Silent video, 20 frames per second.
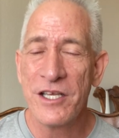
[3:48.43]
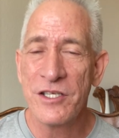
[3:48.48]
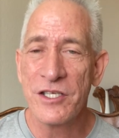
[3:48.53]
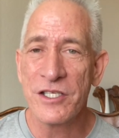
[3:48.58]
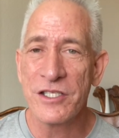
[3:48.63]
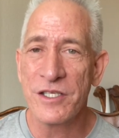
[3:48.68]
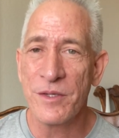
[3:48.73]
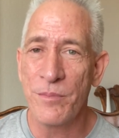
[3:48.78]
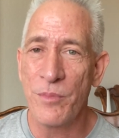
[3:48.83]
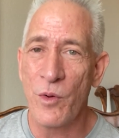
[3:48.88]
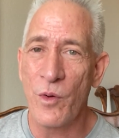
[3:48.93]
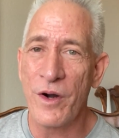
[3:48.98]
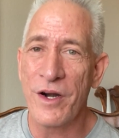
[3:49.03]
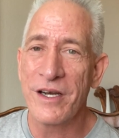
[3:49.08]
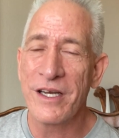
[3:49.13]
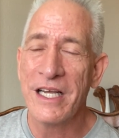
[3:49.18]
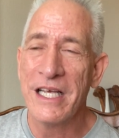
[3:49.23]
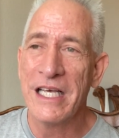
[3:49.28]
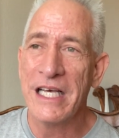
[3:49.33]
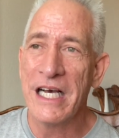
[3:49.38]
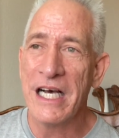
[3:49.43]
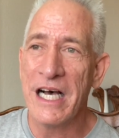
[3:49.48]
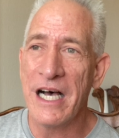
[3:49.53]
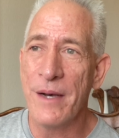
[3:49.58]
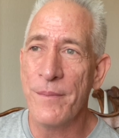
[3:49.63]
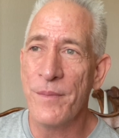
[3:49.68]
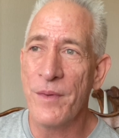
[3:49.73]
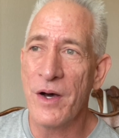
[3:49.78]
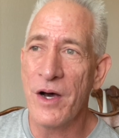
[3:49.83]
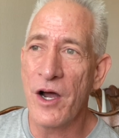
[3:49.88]
to support
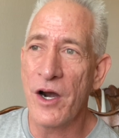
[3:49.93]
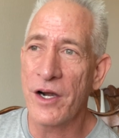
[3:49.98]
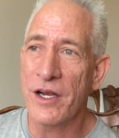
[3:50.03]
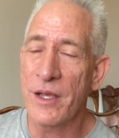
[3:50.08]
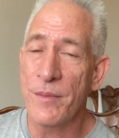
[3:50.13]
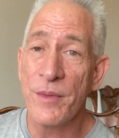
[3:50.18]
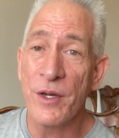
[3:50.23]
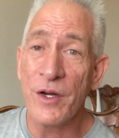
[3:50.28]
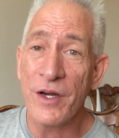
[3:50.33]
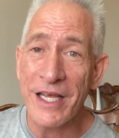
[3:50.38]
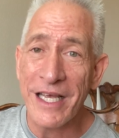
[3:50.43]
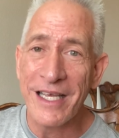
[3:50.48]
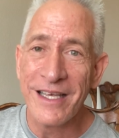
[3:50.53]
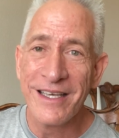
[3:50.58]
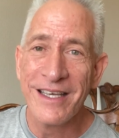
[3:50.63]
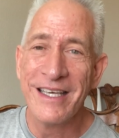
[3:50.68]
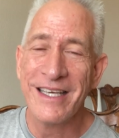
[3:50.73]
our community.